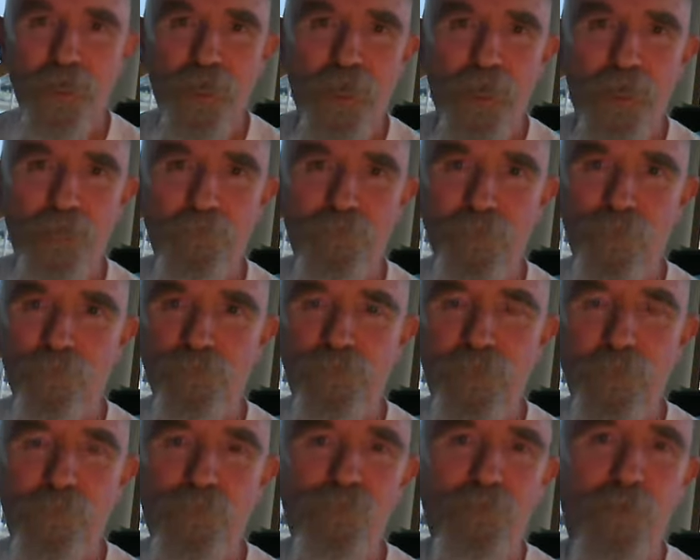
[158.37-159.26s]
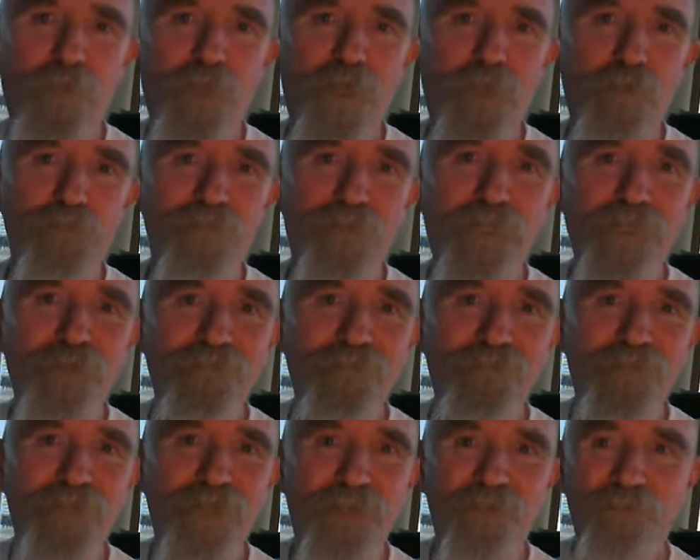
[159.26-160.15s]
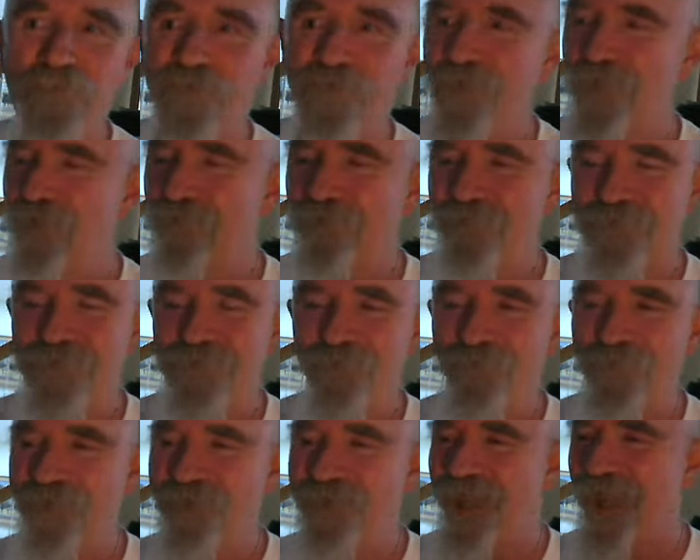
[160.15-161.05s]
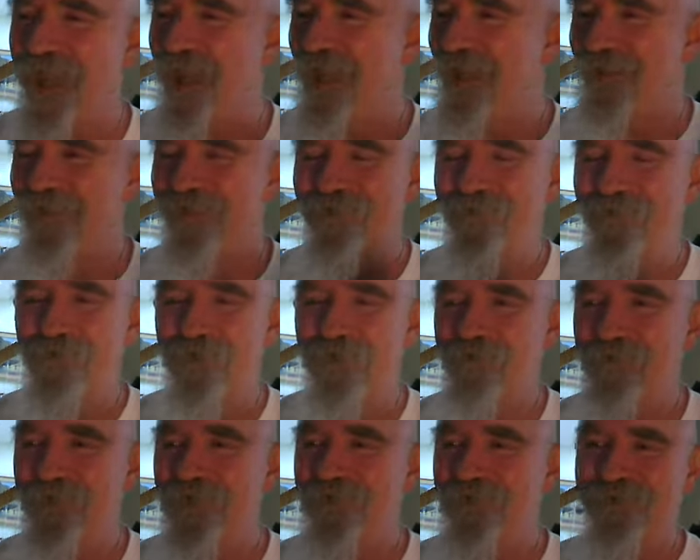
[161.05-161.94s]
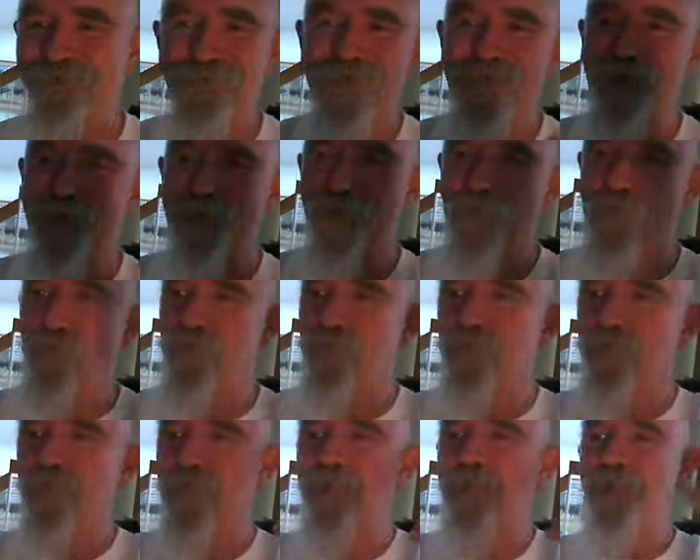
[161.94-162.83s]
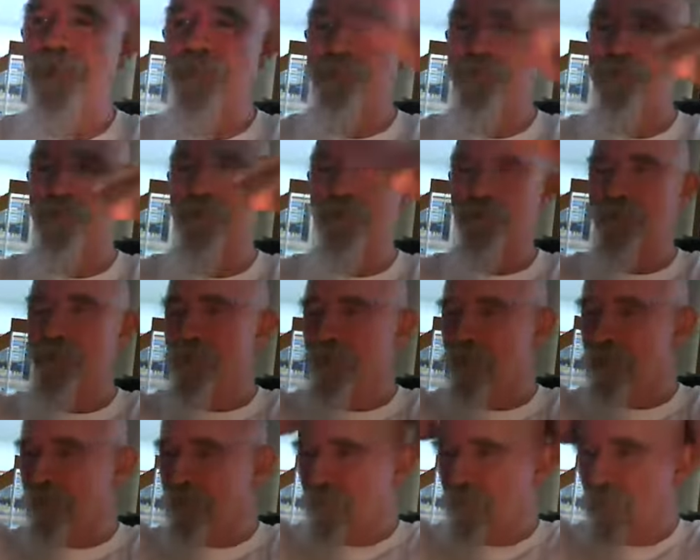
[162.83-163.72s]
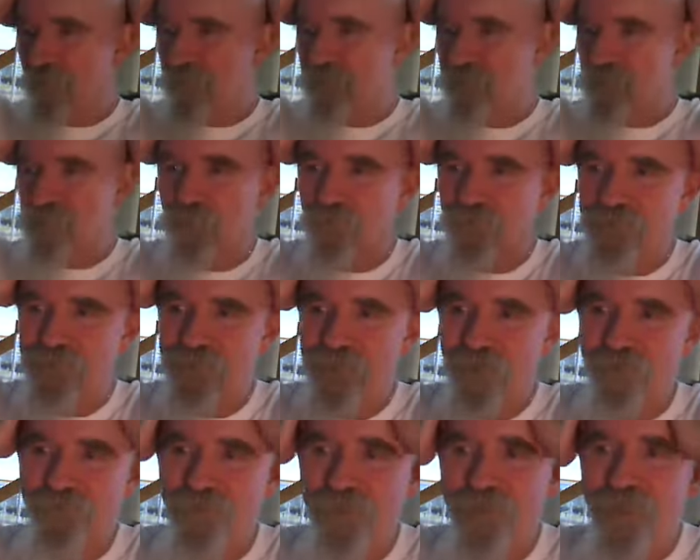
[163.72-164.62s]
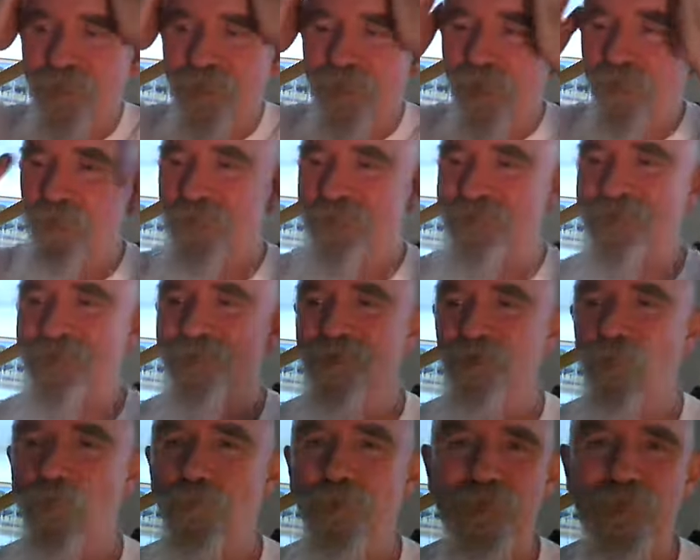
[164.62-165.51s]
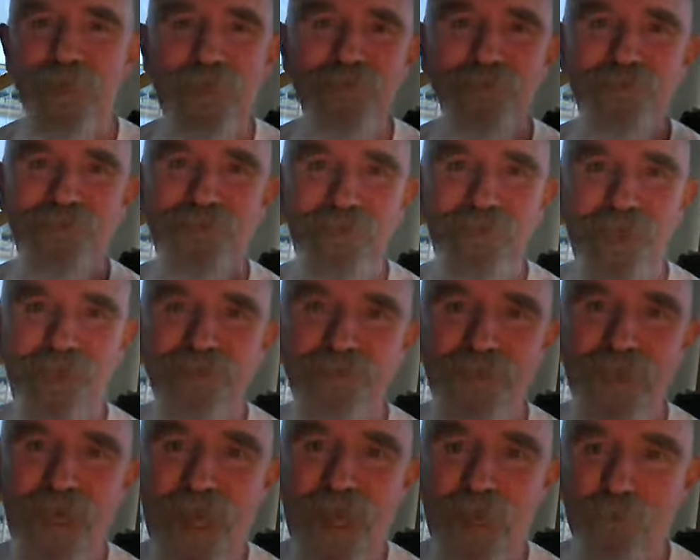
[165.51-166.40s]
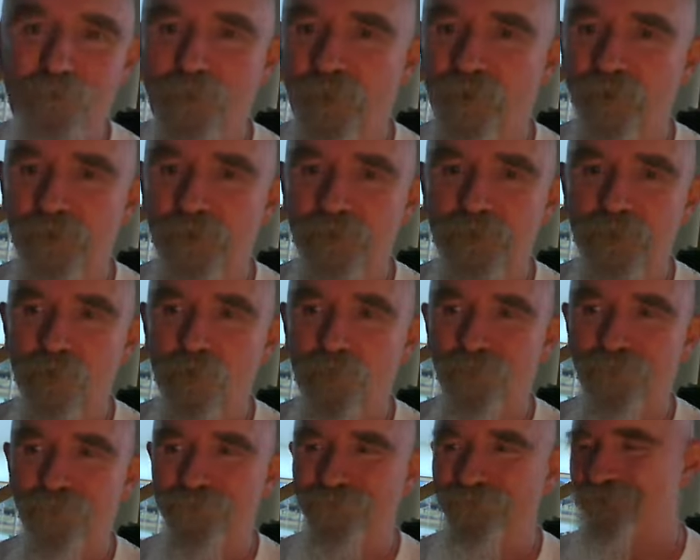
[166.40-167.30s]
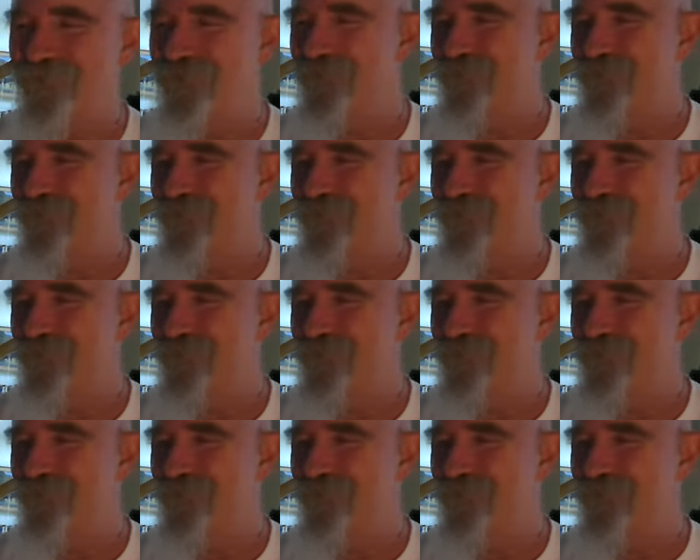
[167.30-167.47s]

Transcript: uh, the old WMAL TV TV and you know stuff like that. You know, we, we, we got all the links to all this cool stuff, and I'm not saying nobody else does that, but you know,